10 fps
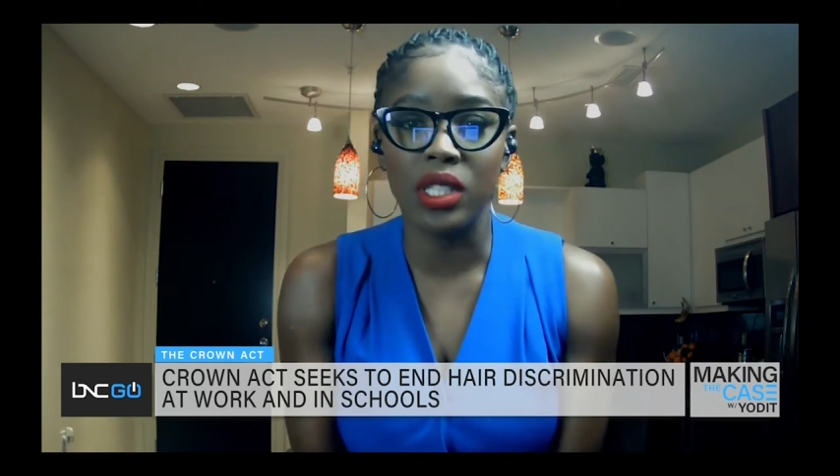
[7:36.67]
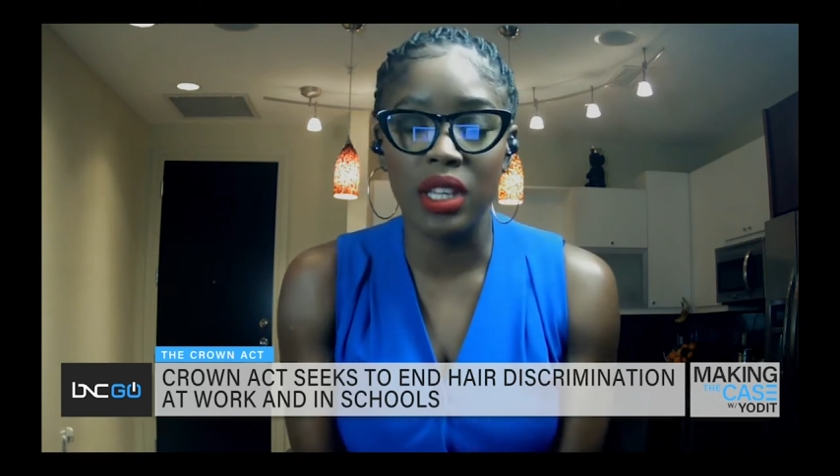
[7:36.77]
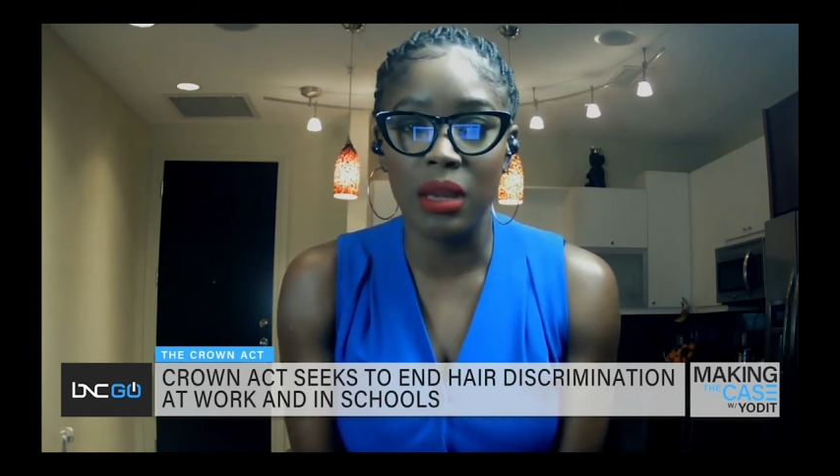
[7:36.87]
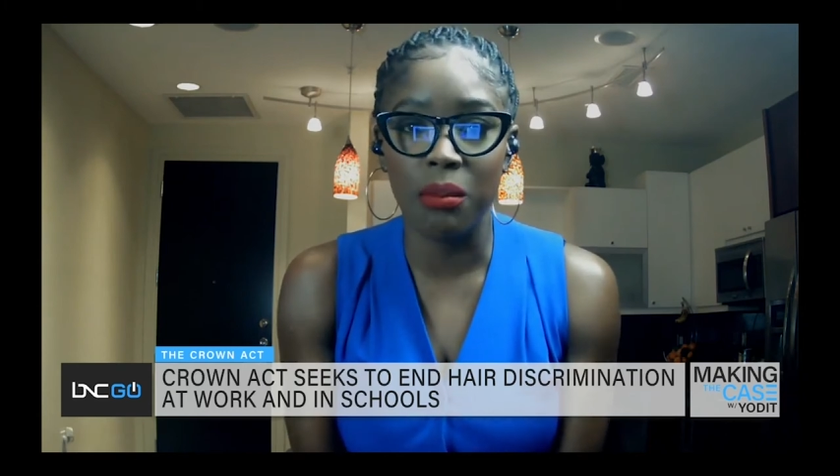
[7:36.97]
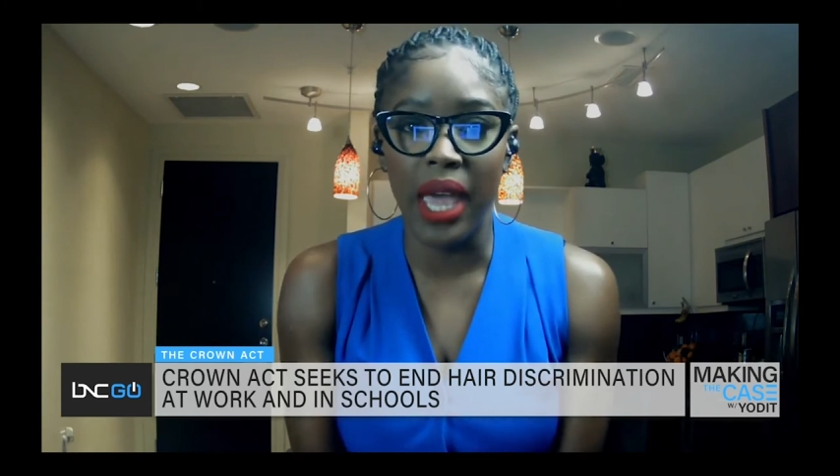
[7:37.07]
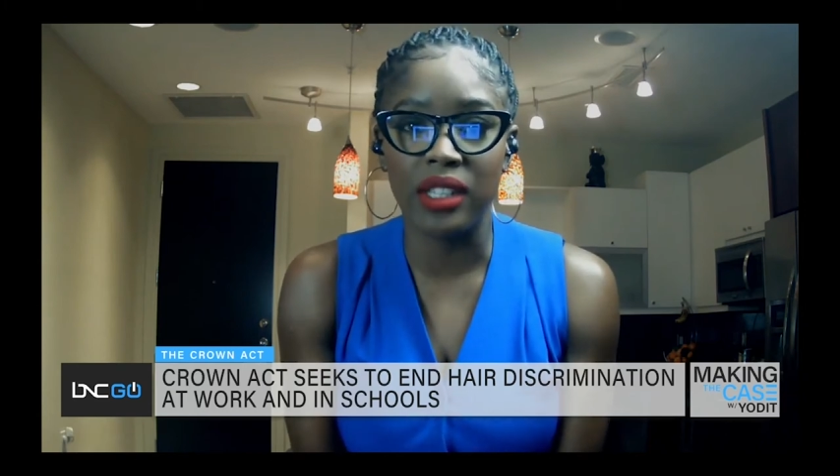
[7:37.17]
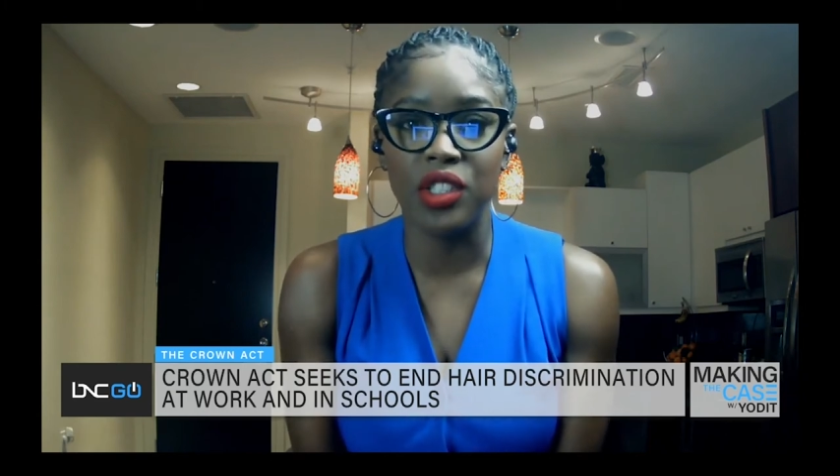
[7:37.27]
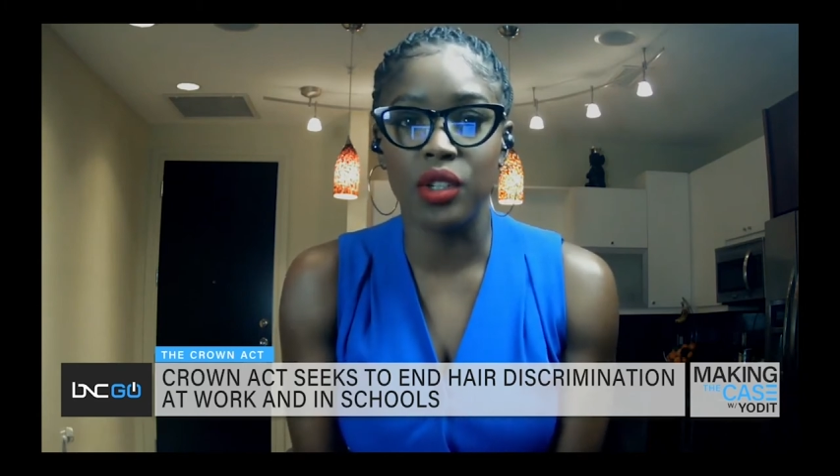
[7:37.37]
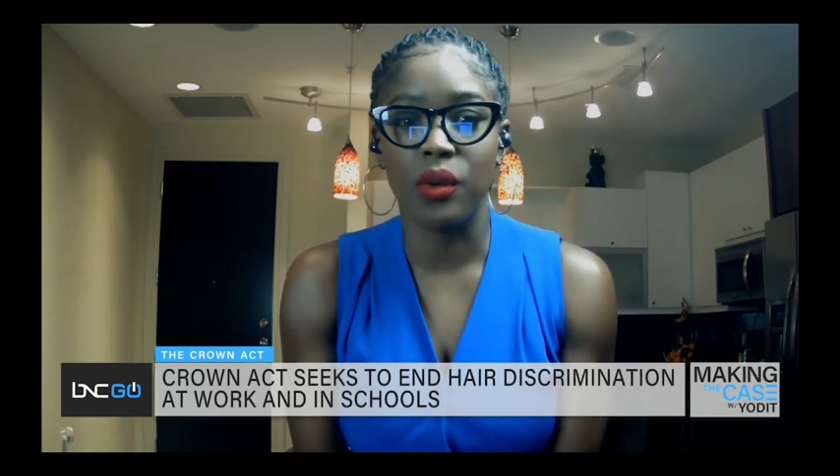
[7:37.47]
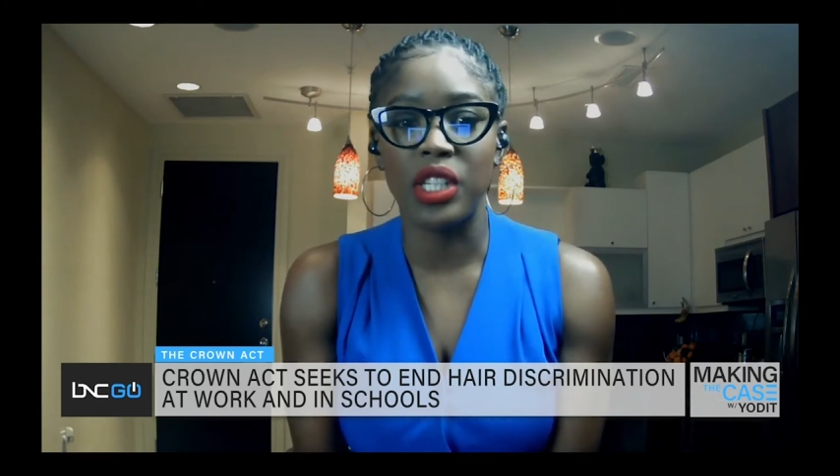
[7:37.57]
to impact
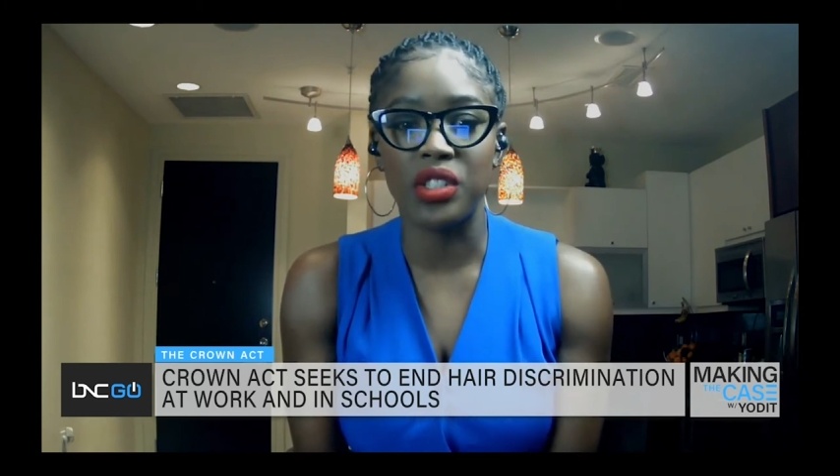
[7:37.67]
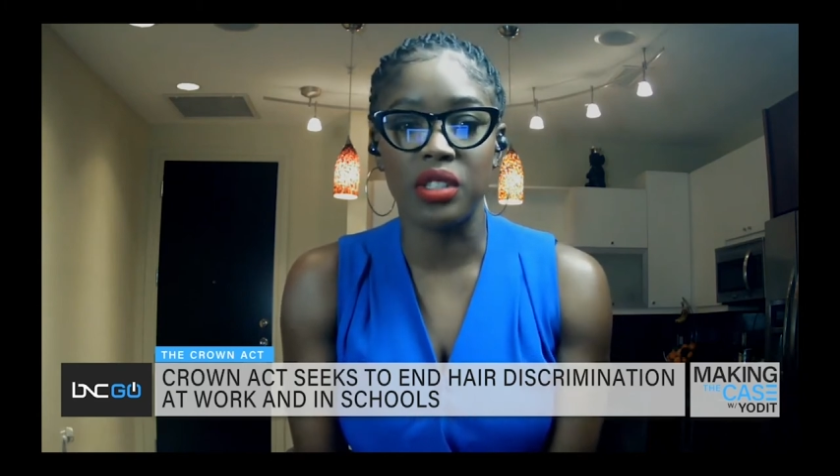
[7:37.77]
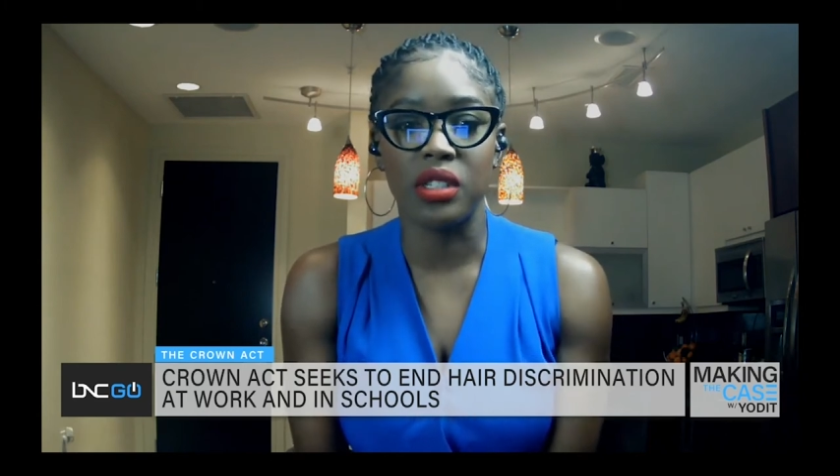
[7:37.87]
generations